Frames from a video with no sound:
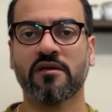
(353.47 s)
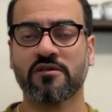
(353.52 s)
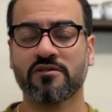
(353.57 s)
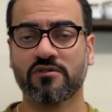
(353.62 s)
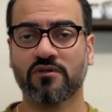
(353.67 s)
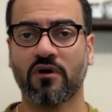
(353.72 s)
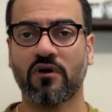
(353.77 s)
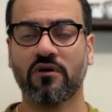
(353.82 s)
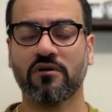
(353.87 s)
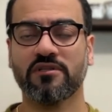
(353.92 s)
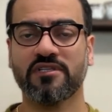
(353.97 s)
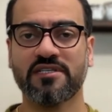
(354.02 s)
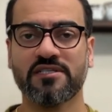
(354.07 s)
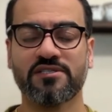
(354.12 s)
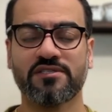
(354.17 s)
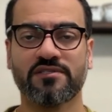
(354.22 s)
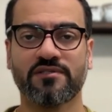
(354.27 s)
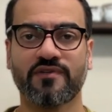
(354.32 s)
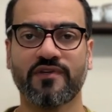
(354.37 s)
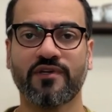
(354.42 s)
So all
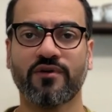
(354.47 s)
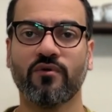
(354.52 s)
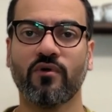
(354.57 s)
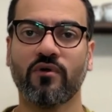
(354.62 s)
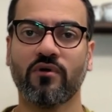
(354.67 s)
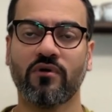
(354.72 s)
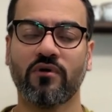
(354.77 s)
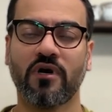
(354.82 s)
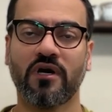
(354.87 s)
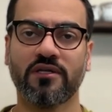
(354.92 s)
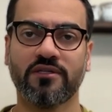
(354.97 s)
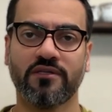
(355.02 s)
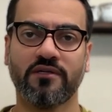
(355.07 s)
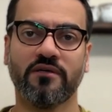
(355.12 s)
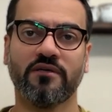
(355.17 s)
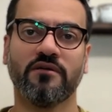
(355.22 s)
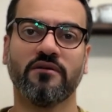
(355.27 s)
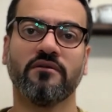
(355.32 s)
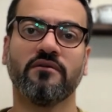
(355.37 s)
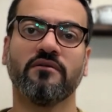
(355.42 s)
these three go
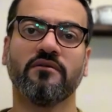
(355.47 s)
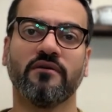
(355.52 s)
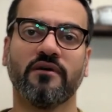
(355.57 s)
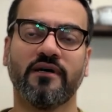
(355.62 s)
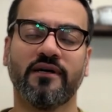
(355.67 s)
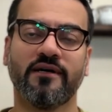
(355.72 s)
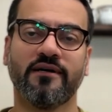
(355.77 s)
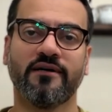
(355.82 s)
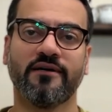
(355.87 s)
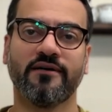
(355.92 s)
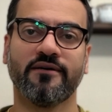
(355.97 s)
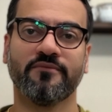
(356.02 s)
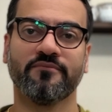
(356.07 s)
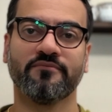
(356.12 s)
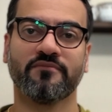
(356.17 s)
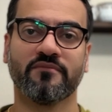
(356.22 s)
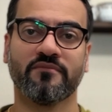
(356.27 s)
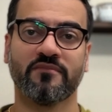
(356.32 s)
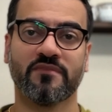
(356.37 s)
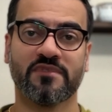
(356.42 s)
under
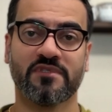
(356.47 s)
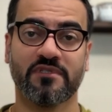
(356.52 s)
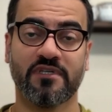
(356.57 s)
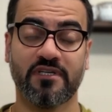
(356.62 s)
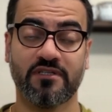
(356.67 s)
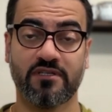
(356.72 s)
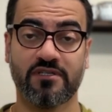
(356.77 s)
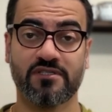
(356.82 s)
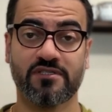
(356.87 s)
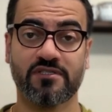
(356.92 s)
data